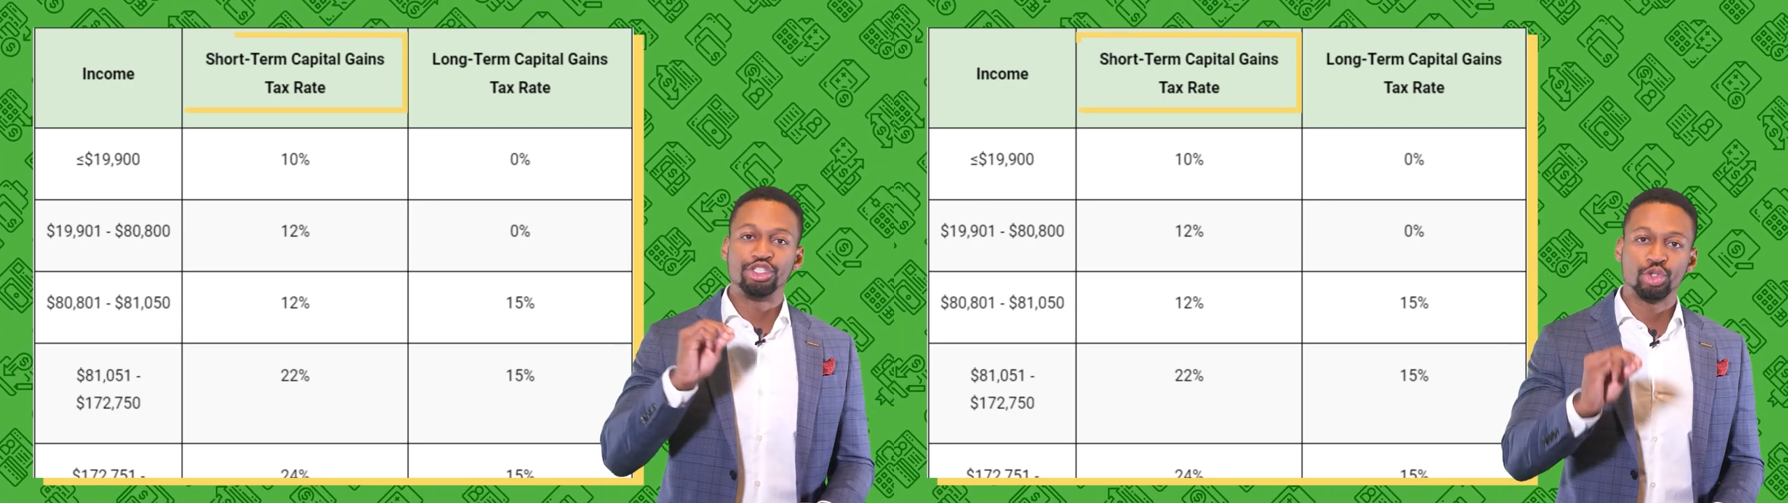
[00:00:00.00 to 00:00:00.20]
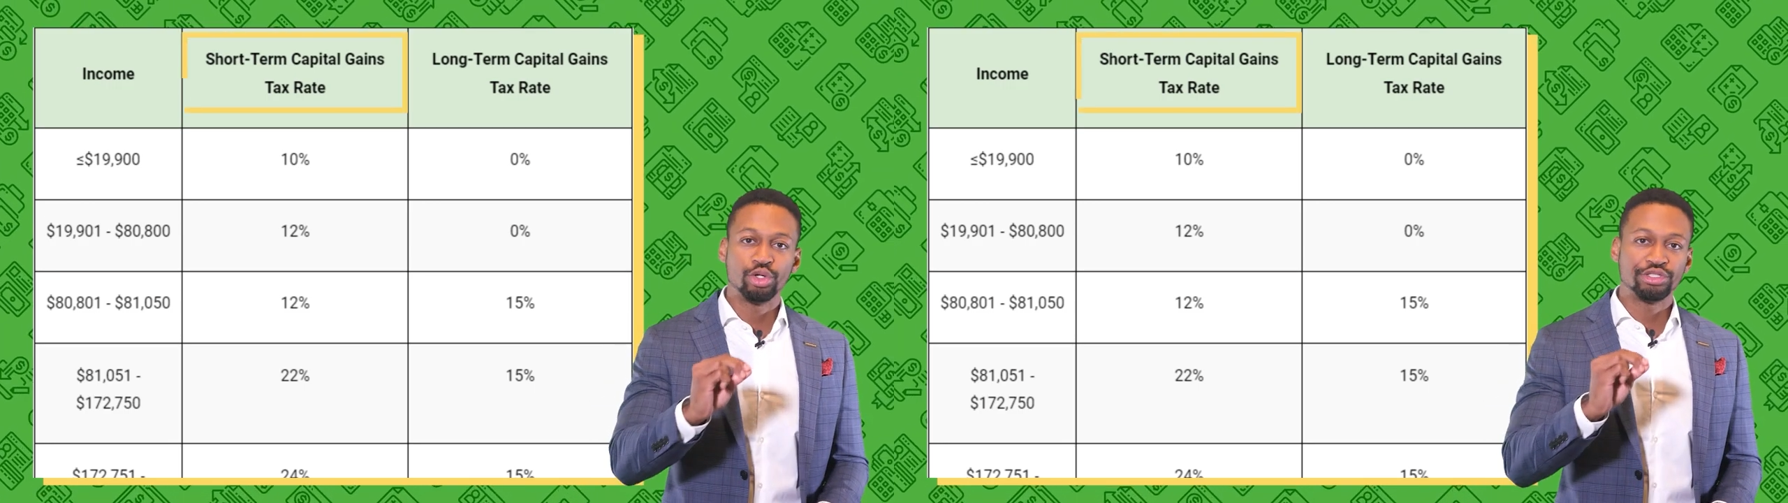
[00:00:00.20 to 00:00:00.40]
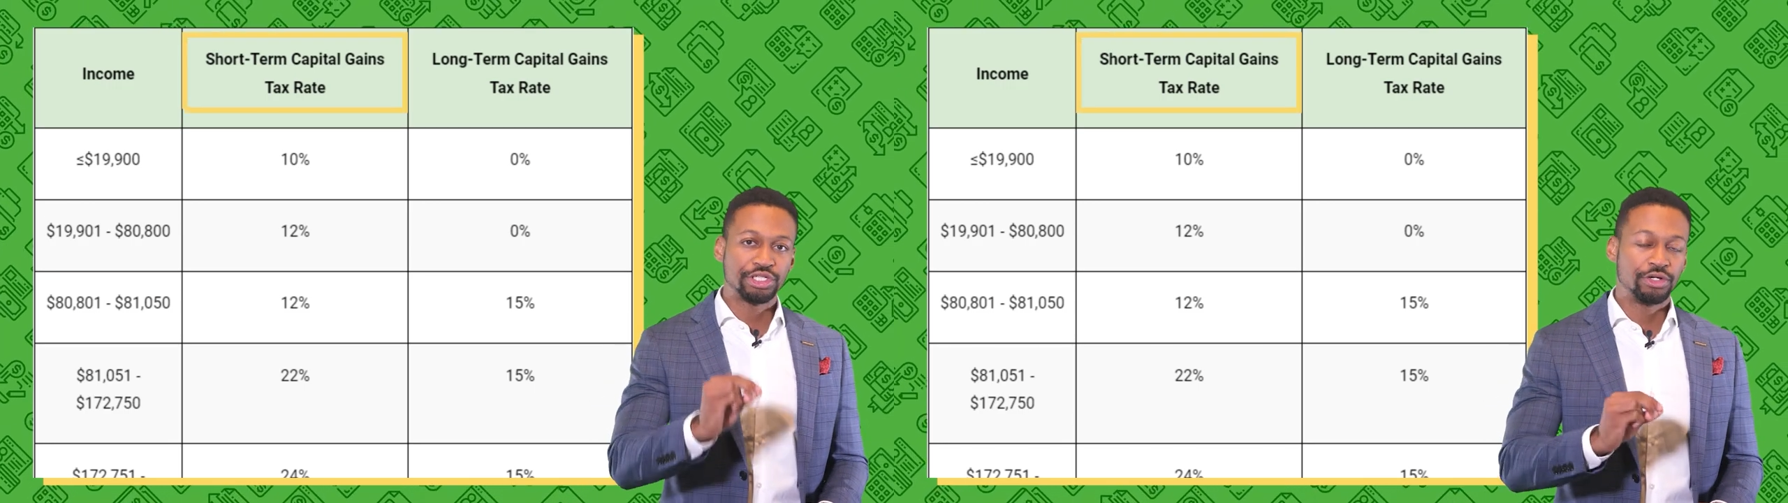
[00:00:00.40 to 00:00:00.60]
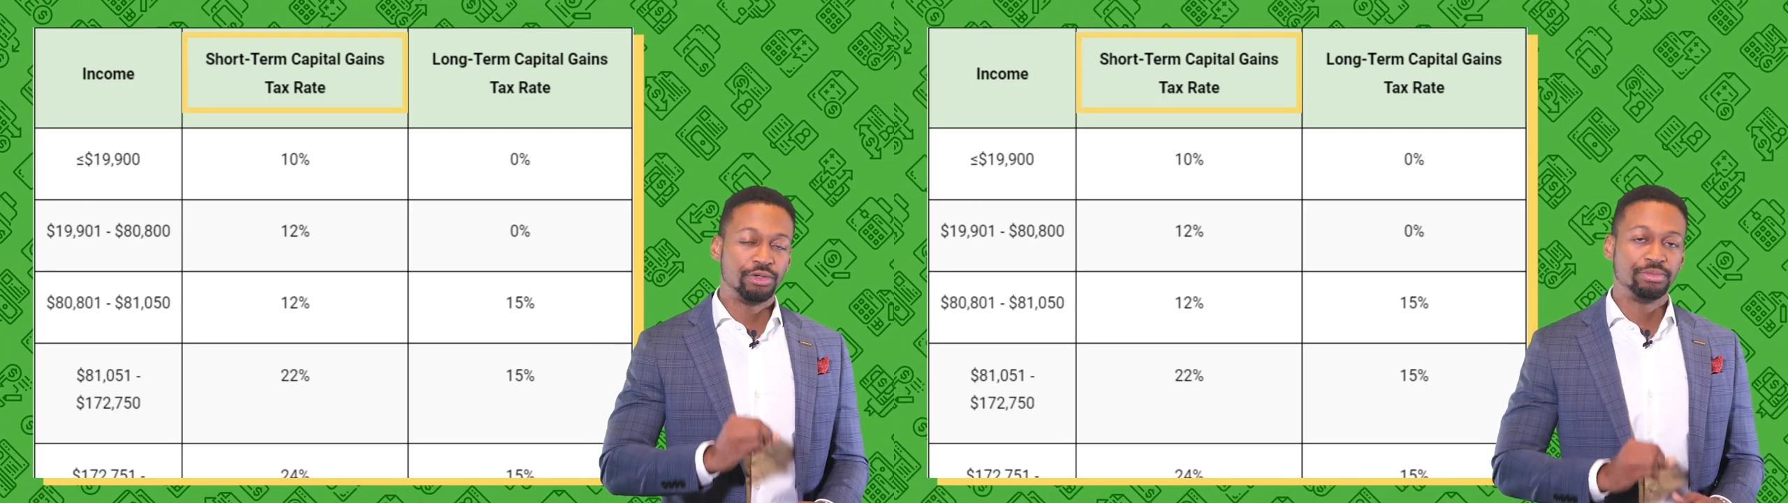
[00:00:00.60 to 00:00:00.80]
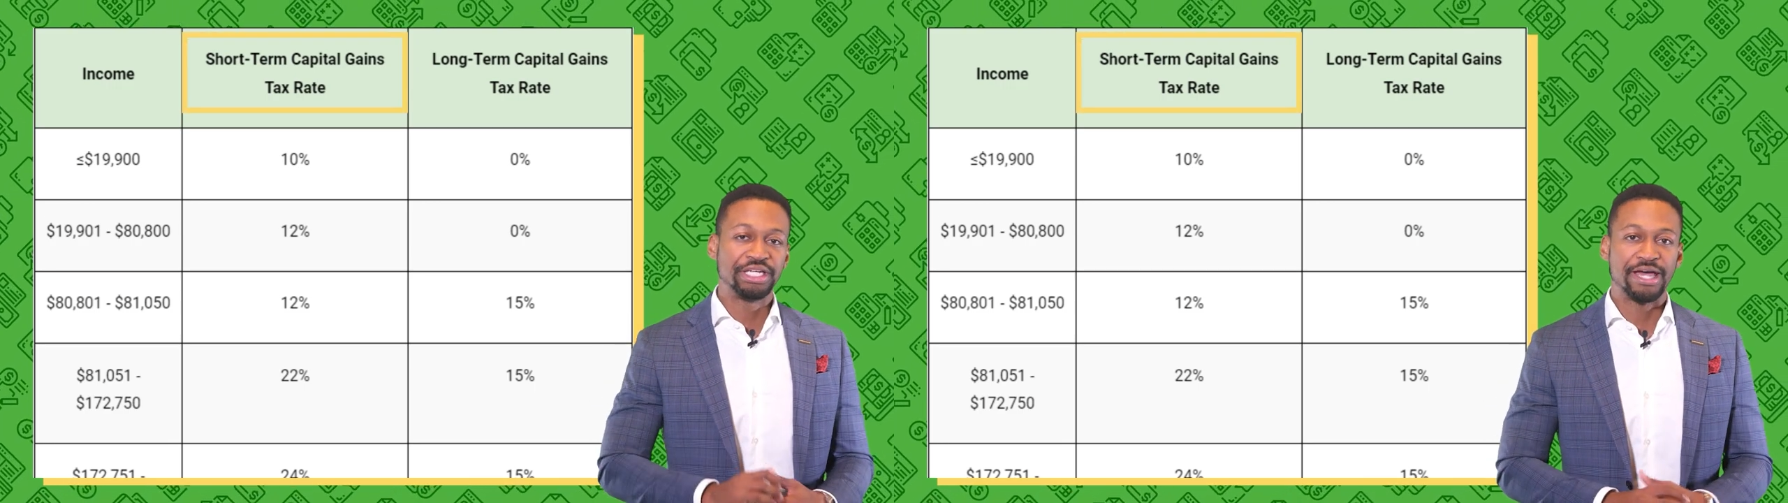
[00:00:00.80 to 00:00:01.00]
short
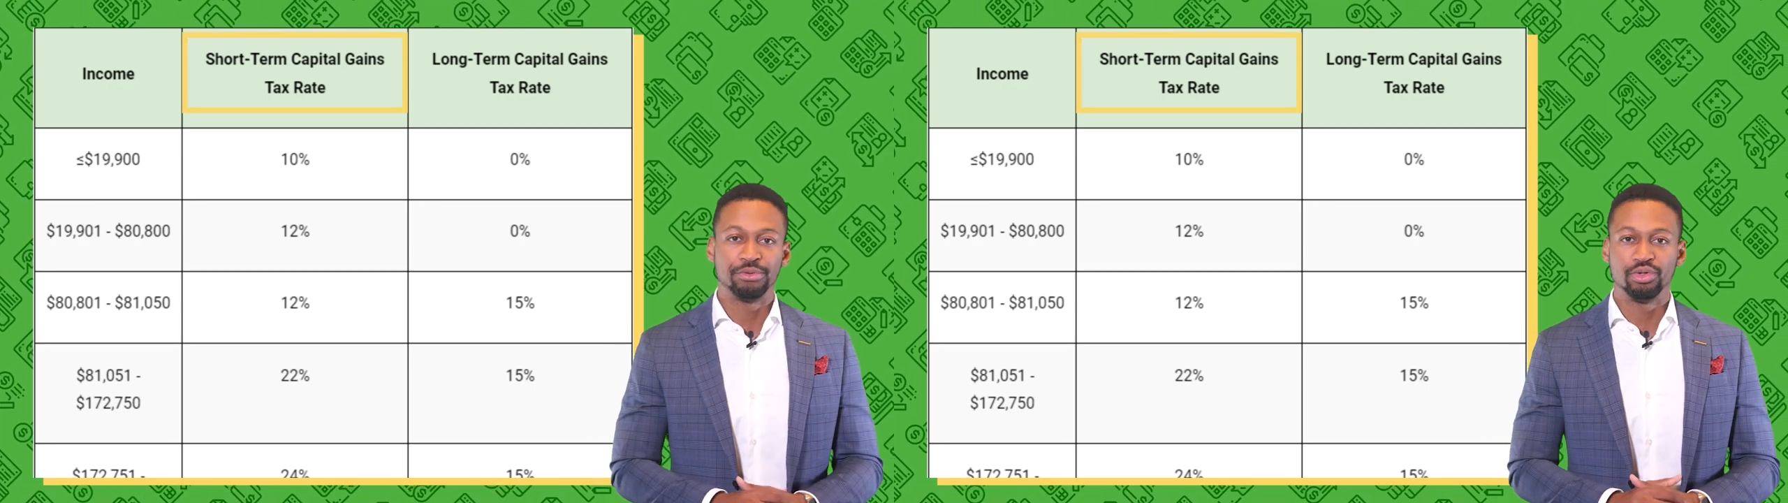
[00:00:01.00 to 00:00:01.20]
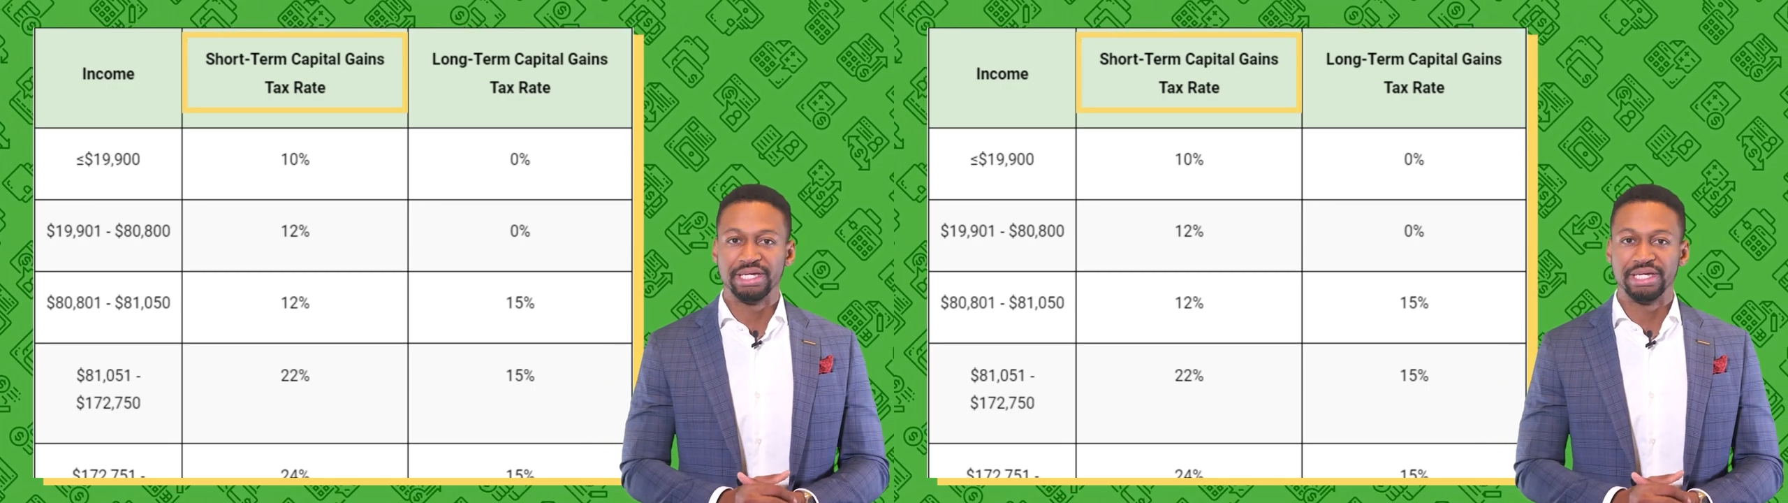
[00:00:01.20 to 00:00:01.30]
term capital